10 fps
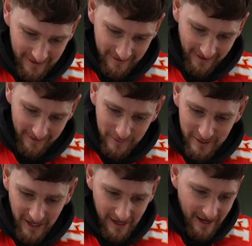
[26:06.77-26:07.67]
All right,
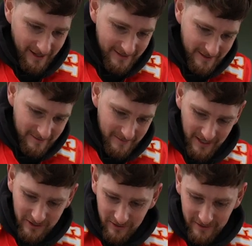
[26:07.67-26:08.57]
would I like to
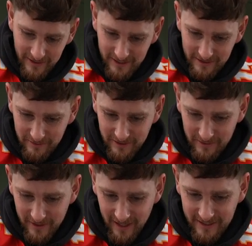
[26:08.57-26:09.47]
make sure this was
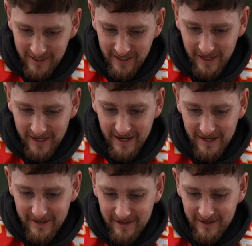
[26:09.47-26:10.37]
all nice and
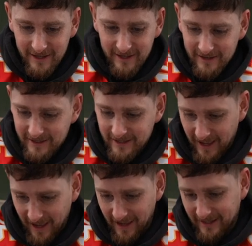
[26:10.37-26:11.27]
clean and looking good?
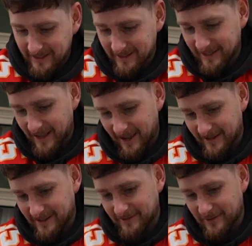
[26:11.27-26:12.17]
Yes,
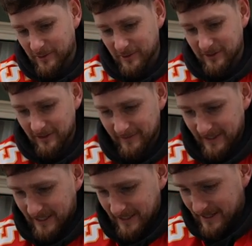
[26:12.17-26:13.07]
yes, of course,
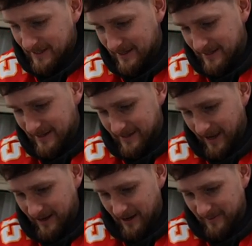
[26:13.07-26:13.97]
Oliver.
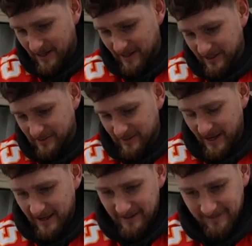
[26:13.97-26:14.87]
Can I be arsed with
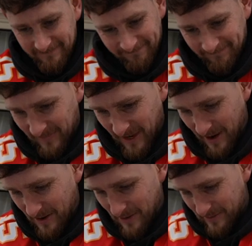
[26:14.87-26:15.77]
that?
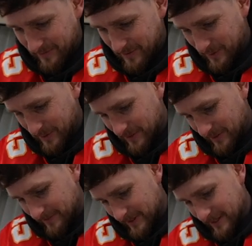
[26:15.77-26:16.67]
No, of course,
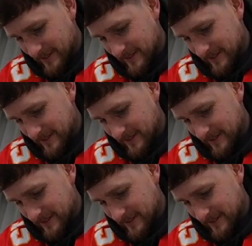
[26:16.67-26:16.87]
Oliver.